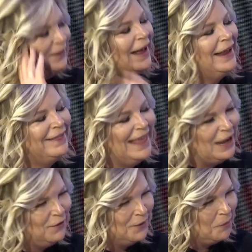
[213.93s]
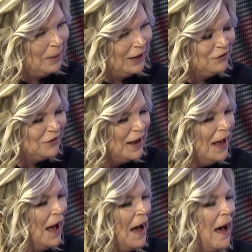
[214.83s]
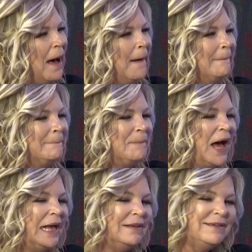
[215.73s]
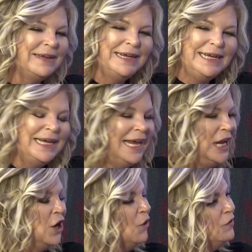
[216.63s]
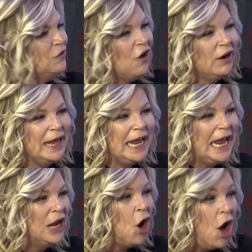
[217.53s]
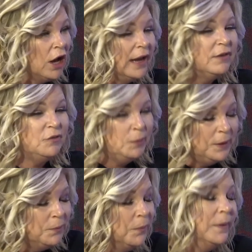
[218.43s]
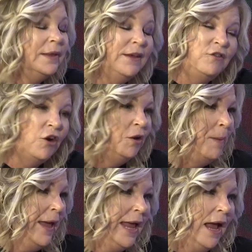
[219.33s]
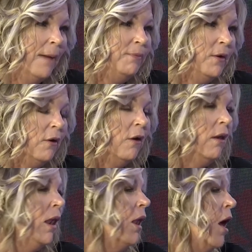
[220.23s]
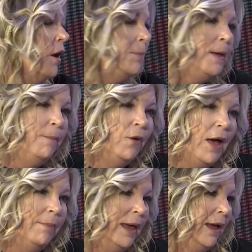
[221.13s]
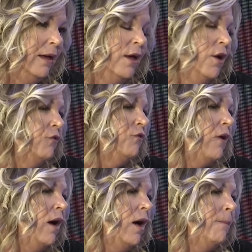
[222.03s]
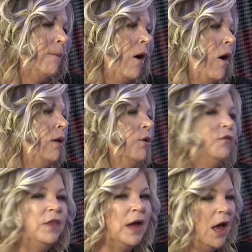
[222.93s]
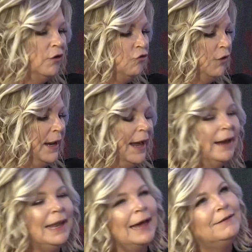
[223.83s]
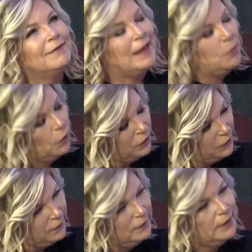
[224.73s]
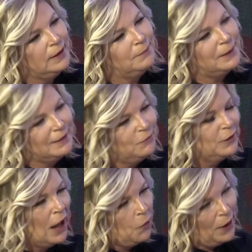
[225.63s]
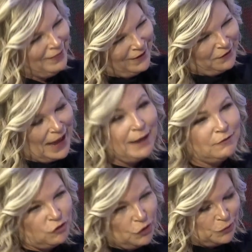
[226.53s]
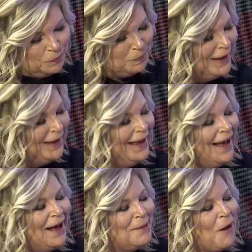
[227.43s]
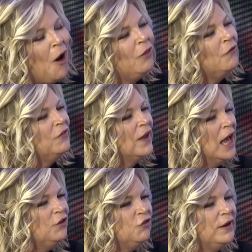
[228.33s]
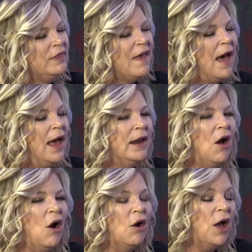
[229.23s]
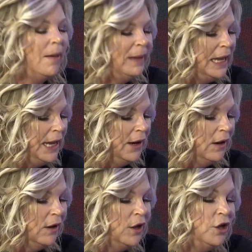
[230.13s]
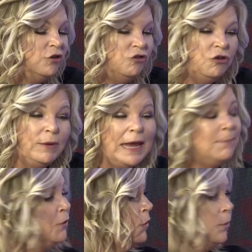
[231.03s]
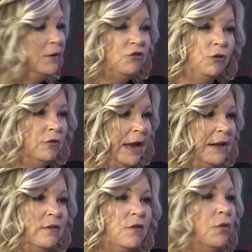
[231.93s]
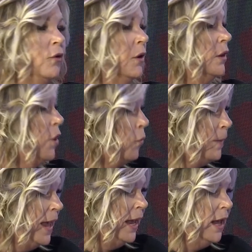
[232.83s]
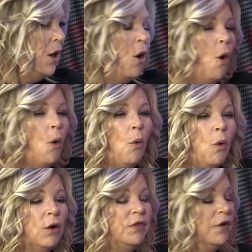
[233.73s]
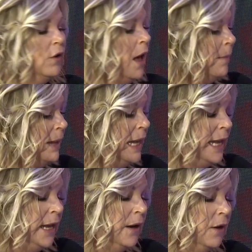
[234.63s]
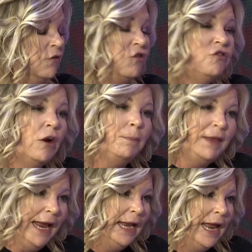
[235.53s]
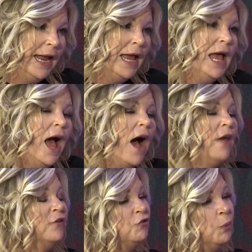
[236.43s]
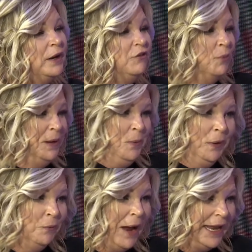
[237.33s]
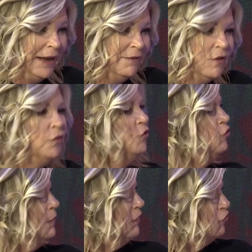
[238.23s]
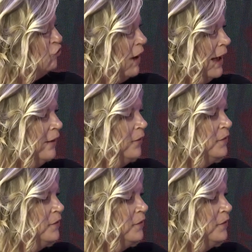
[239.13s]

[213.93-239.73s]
And thank you so much. But, starting in August, we really started picking up. There are a lot of people coming from all over the country. I'd like to say world, but we're not quite there yet. Soon. All over the country that are coming here to keep their original dates. So they're eloping or they're coming here to start planning their 2021 weddings. So they're doing their trials.